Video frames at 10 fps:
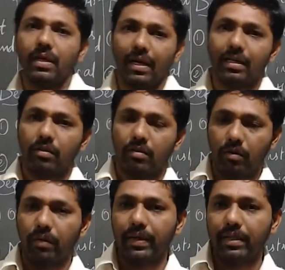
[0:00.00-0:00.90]
our
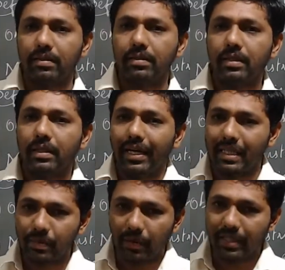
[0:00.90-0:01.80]
COVID
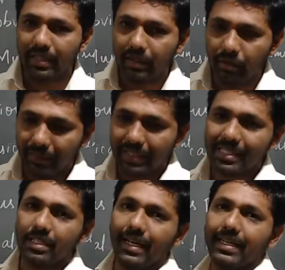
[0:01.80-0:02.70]
has brought numerous
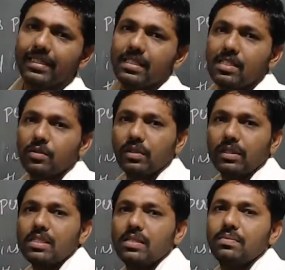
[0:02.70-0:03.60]
challenges to
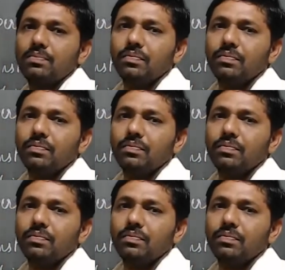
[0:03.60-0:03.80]
us.